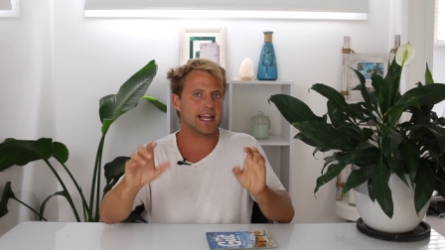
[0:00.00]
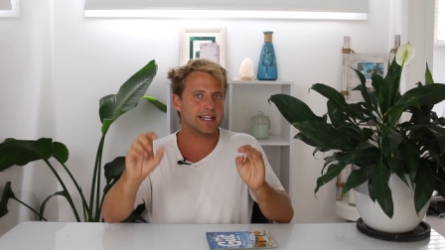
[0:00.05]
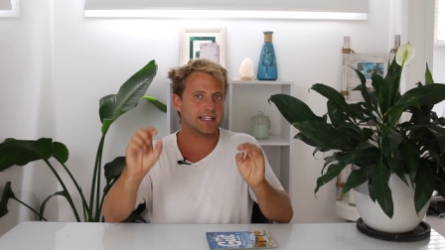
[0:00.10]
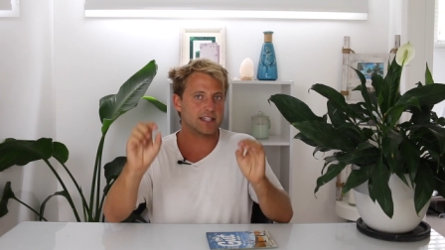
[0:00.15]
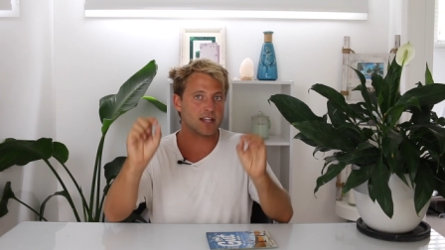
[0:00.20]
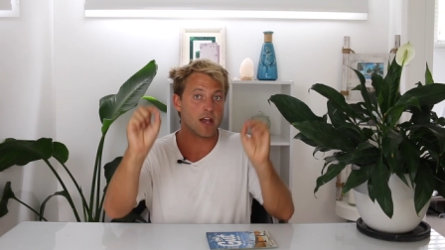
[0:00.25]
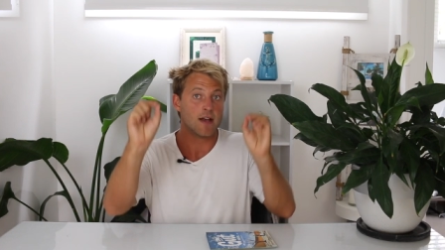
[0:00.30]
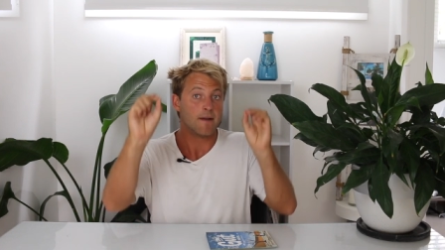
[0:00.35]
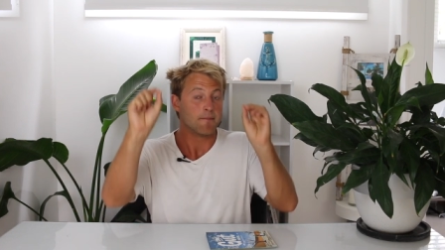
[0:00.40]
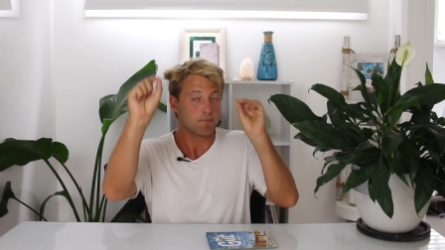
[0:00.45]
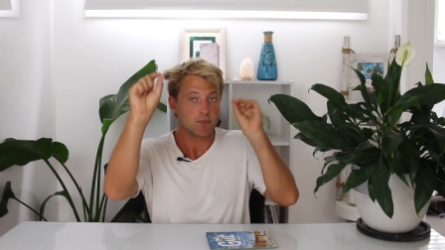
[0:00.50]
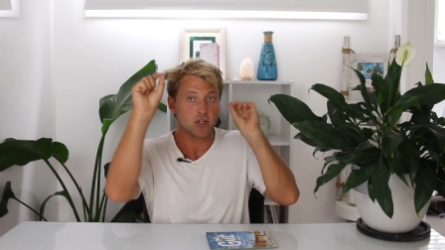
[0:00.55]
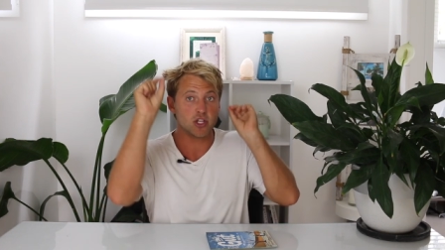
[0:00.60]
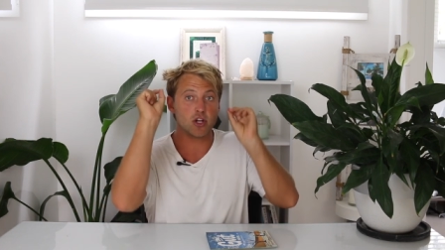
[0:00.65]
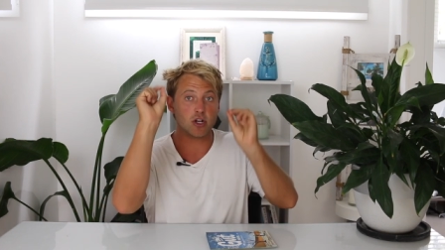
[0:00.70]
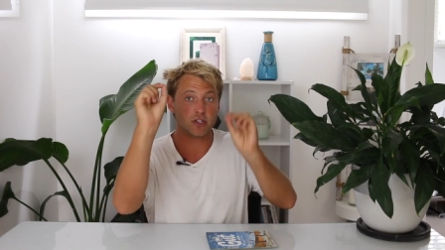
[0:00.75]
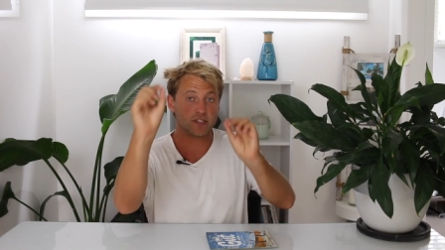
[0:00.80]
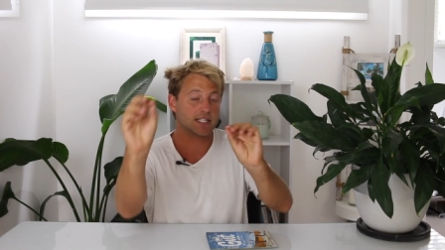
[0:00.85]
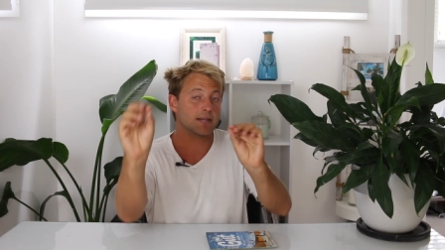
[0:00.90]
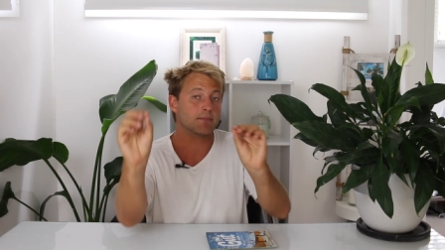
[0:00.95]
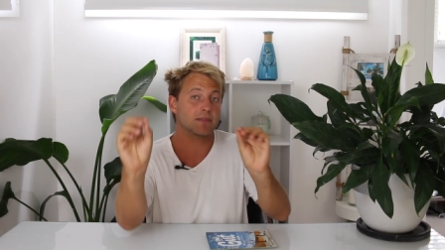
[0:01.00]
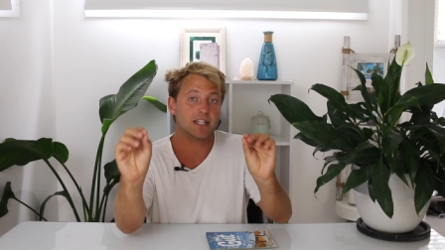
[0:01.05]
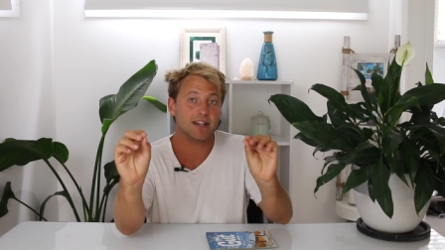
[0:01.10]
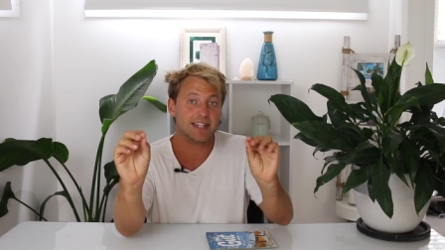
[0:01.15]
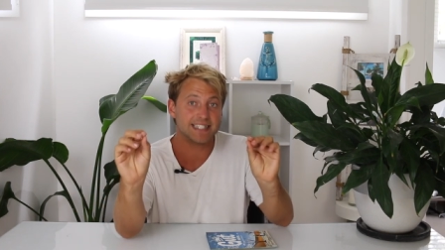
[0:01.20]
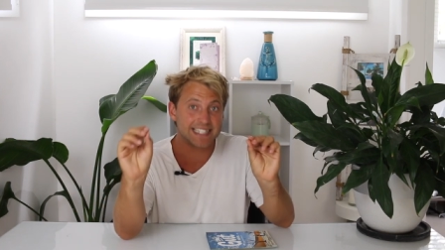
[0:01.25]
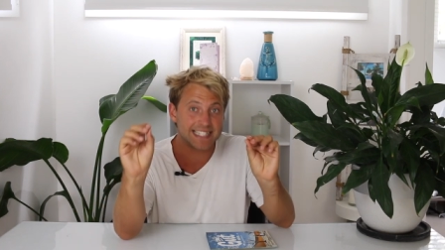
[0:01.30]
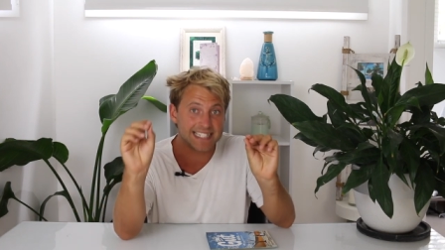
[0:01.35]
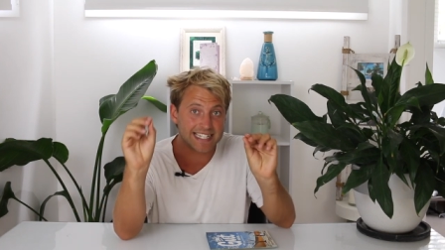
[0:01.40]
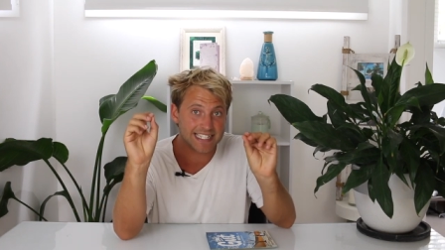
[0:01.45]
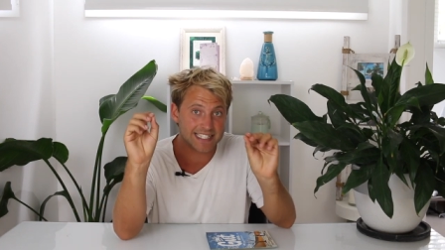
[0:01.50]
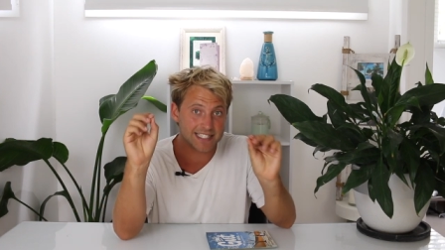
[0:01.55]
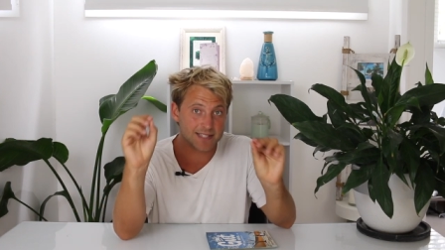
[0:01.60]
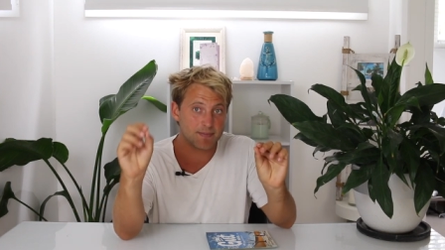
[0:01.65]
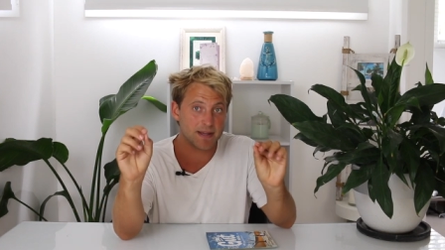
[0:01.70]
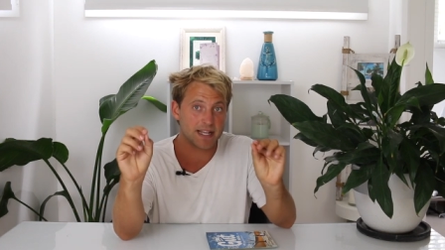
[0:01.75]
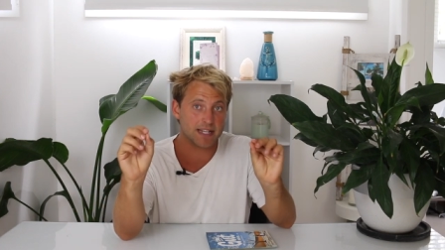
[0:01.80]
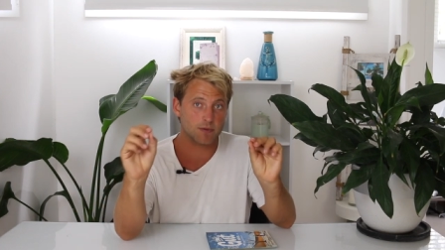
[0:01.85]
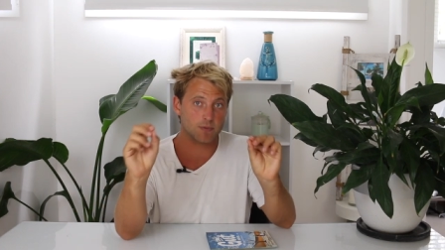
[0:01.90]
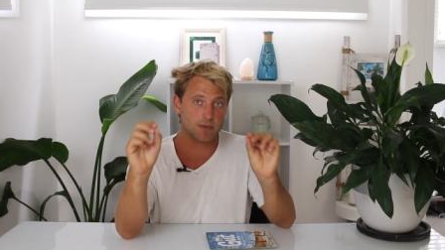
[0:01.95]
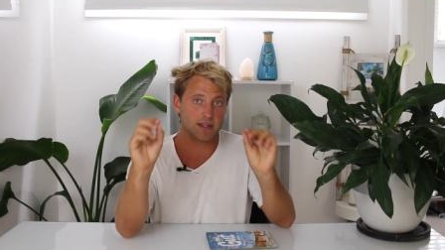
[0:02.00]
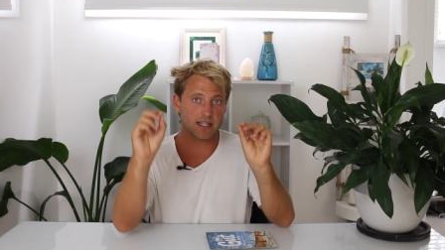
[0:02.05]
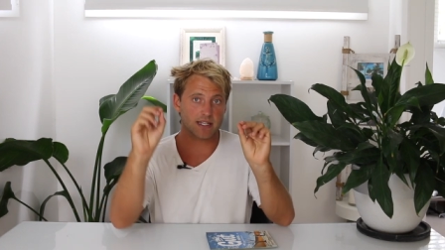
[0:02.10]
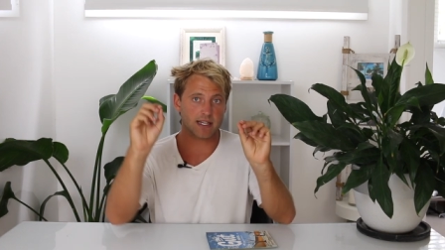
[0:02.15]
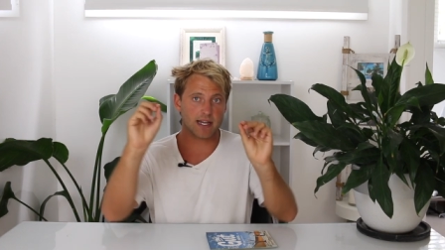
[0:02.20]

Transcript: And you know, something I didn't expect with